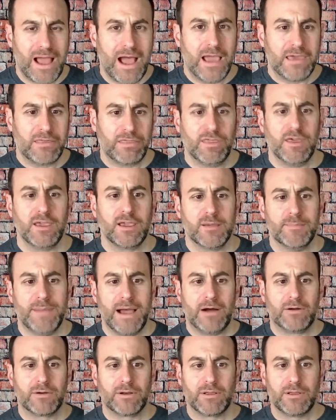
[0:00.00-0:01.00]
I think
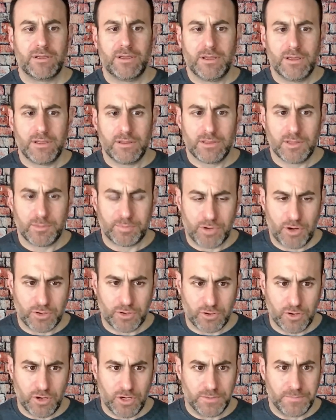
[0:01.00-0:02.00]
about the
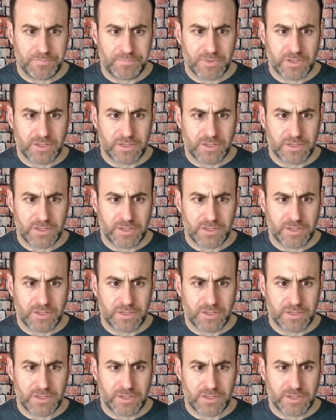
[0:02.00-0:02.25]
protocol.